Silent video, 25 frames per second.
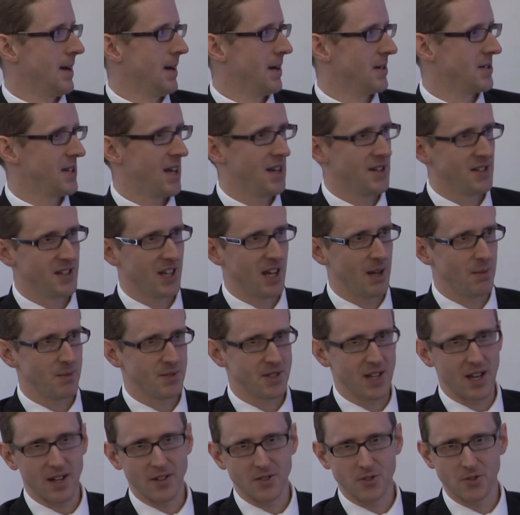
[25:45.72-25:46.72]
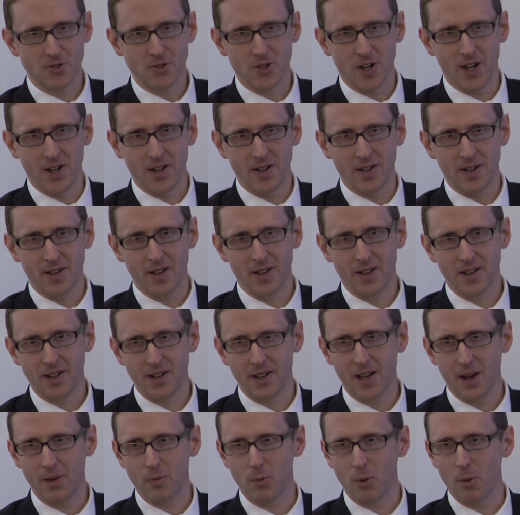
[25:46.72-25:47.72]
10 times that to try and
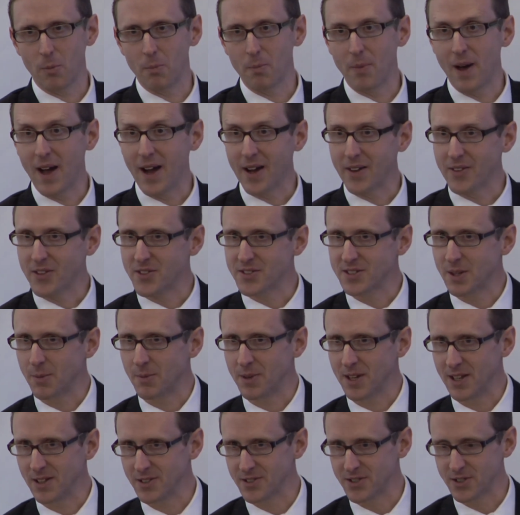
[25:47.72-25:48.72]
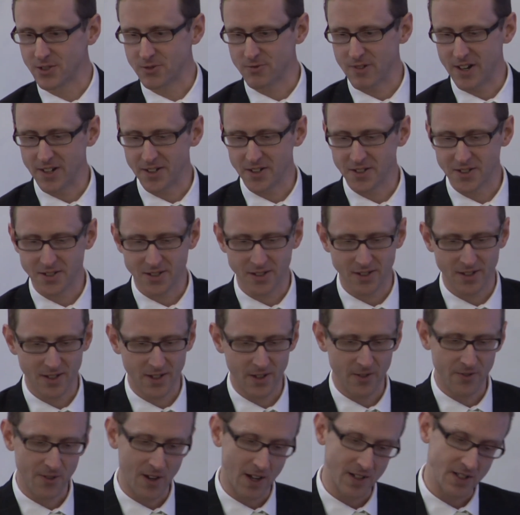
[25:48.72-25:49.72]
get one back that someone else has registered. And
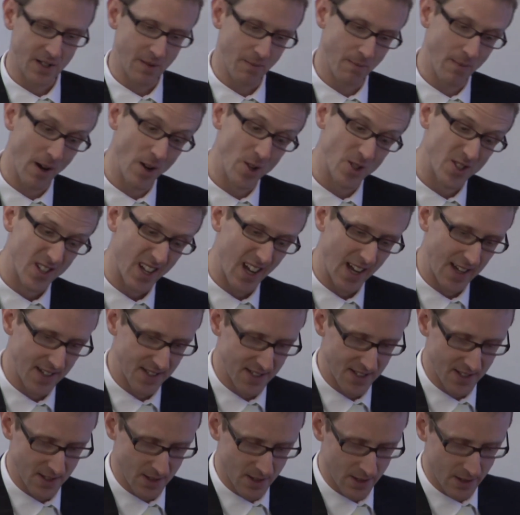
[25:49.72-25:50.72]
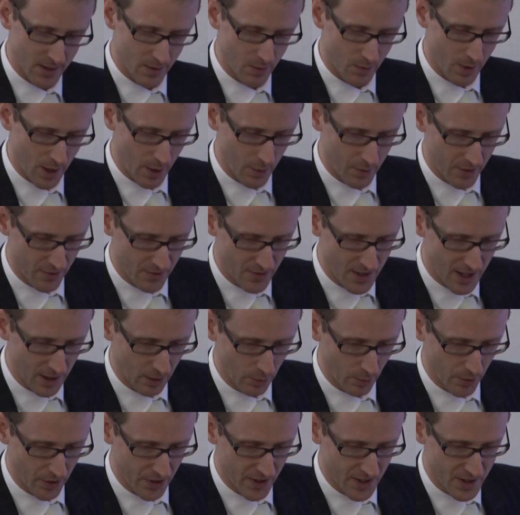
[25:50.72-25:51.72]
in fact, in most cases where we've dealt
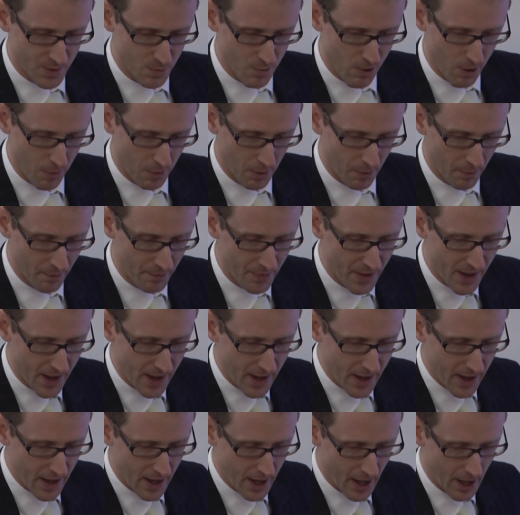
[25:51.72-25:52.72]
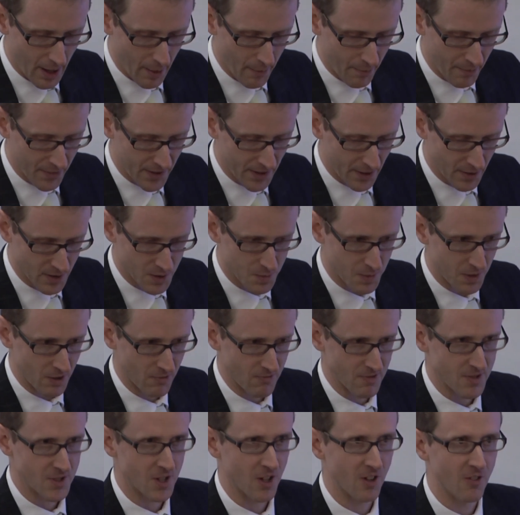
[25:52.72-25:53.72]
with this problem, it's been
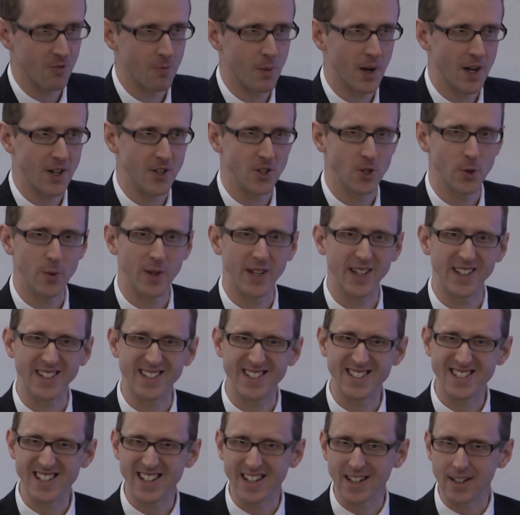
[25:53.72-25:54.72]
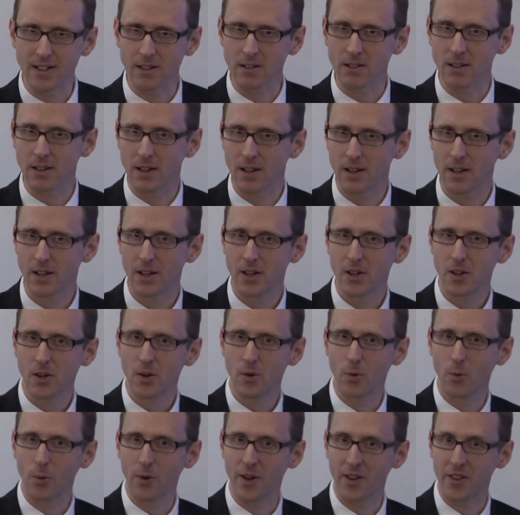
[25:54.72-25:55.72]
resolved by doing a deal
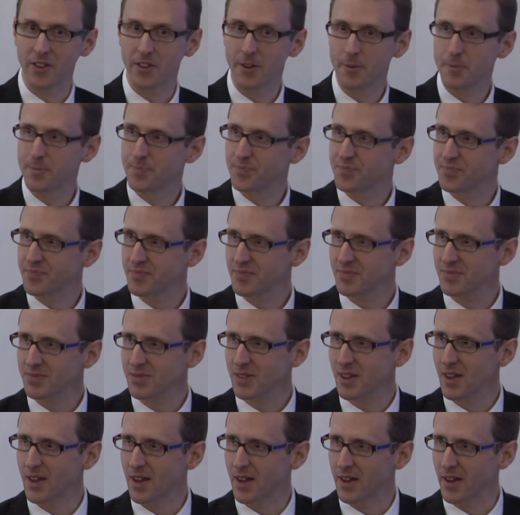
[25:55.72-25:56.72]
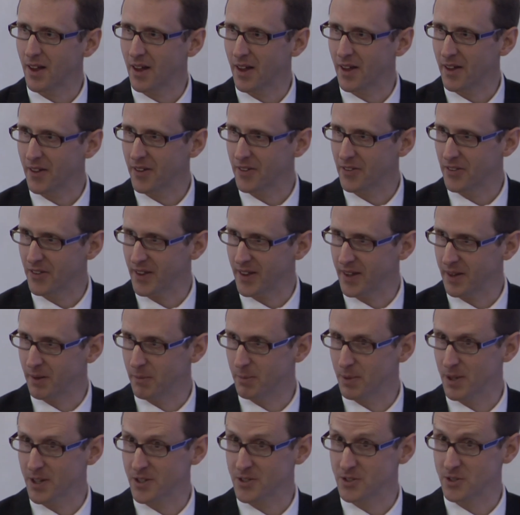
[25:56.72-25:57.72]
with the
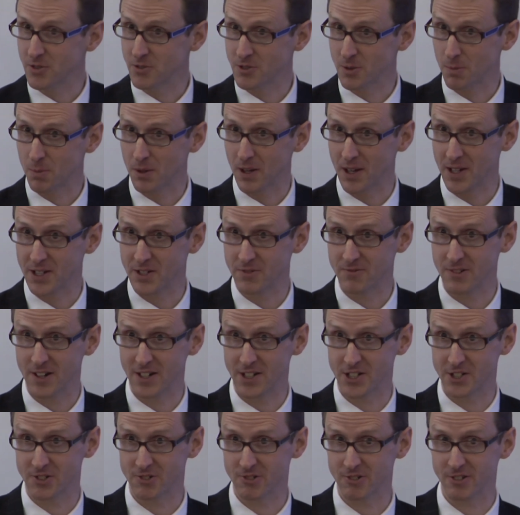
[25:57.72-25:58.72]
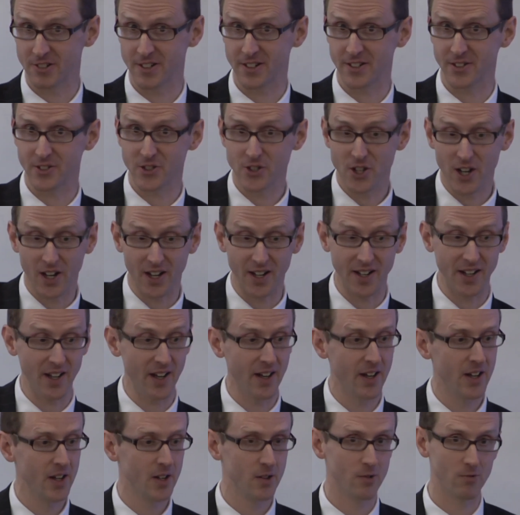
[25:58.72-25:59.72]
person who's applied to register it in China
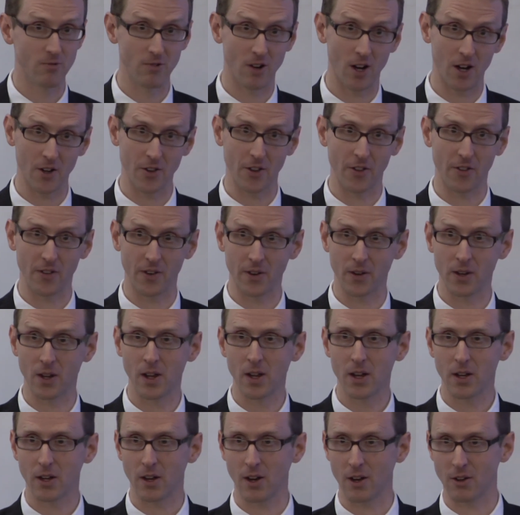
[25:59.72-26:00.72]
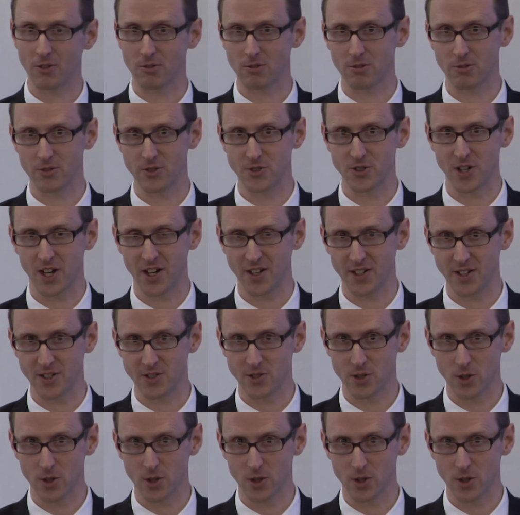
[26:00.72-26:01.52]
rather than going through the Chinese